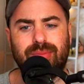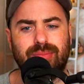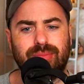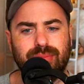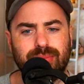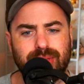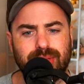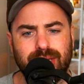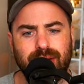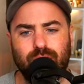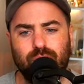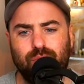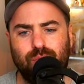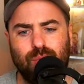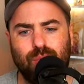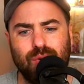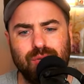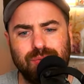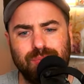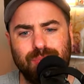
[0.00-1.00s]
Sinful
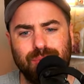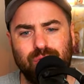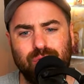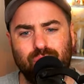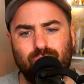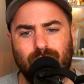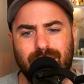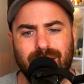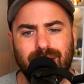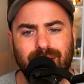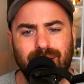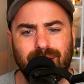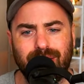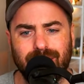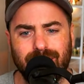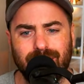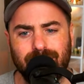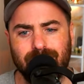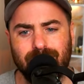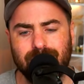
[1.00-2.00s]
Spoils of Betrayal,
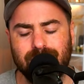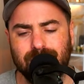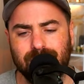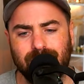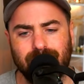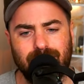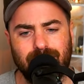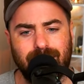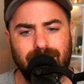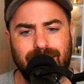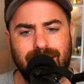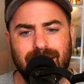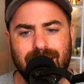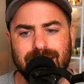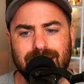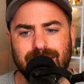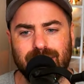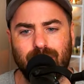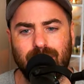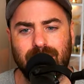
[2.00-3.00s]
I
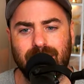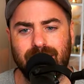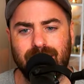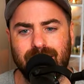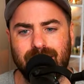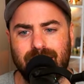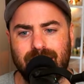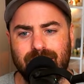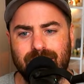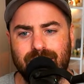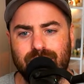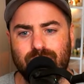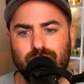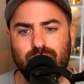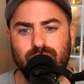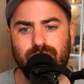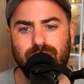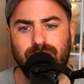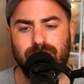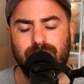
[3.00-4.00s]
guess. You get an
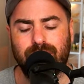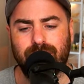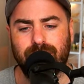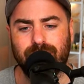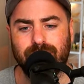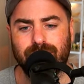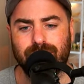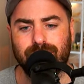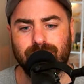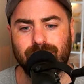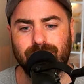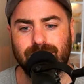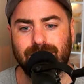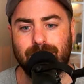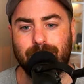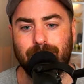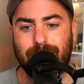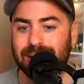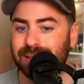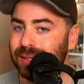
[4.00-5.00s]
additional,
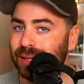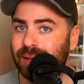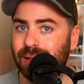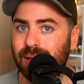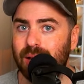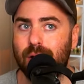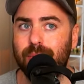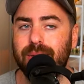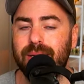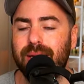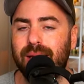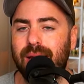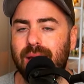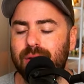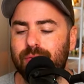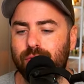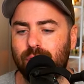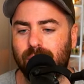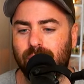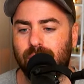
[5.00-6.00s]
basically Omni
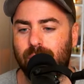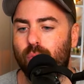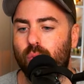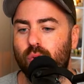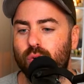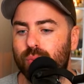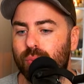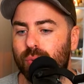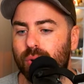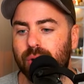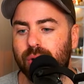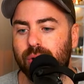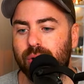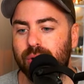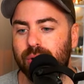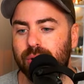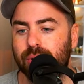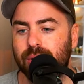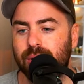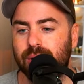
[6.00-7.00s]
Negate for like a board
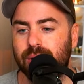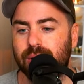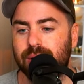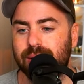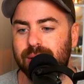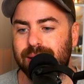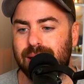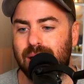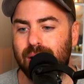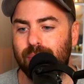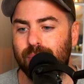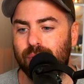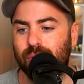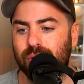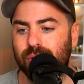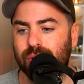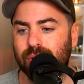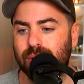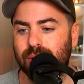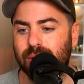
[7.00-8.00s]
breaker.
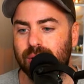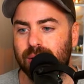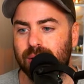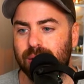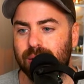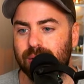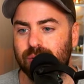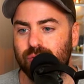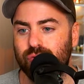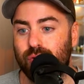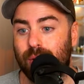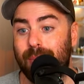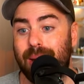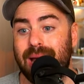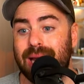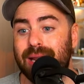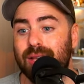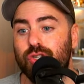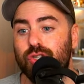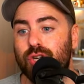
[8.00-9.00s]
Skyburn,
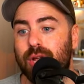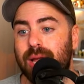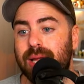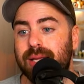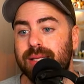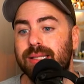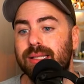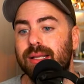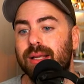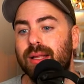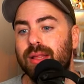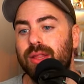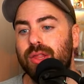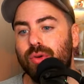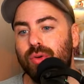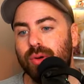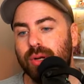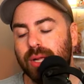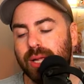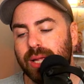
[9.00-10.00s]
Dramatic Chase.
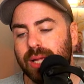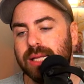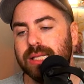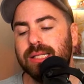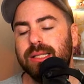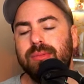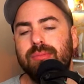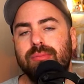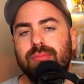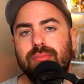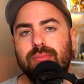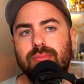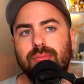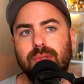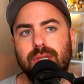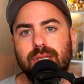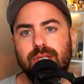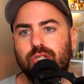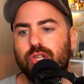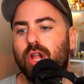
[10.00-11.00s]
There is
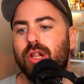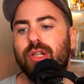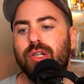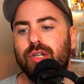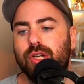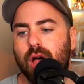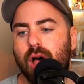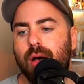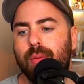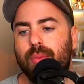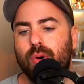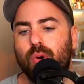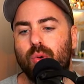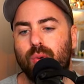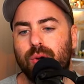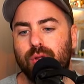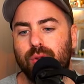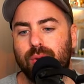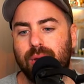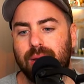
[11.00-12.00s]
a solid combo
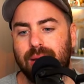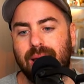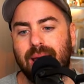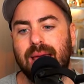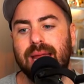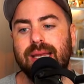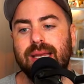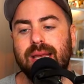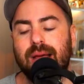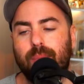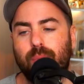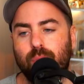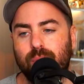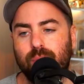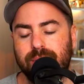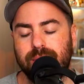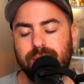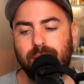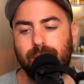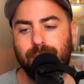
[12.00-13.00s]
where you can end up
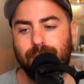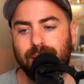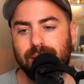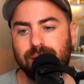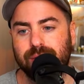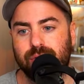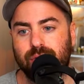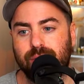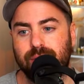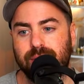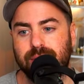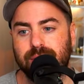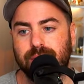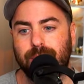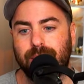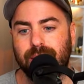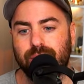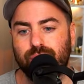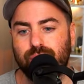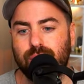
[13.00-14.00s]
with the Abel starting the
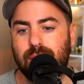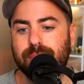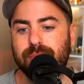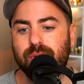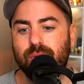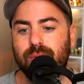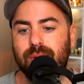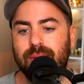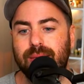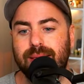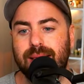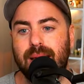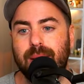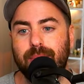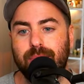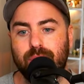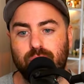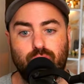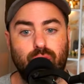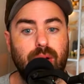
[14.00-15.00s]
spell in trap zone and then
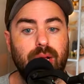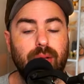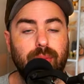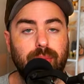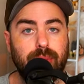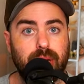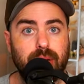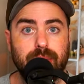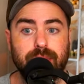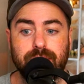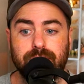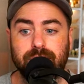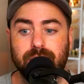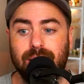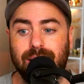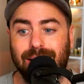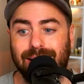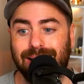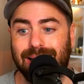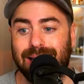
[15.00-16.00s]
Betrayal becomes
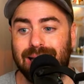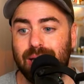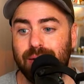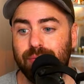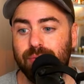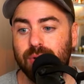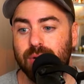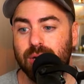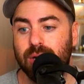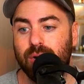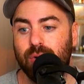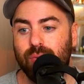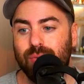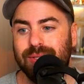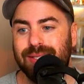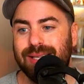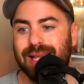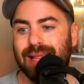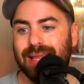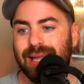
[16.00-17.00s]
live.
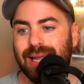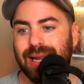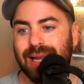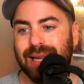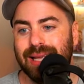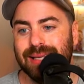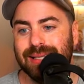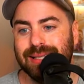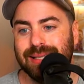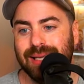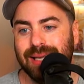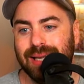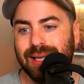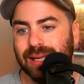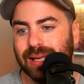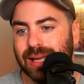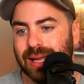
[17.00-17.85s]
Retaliating C,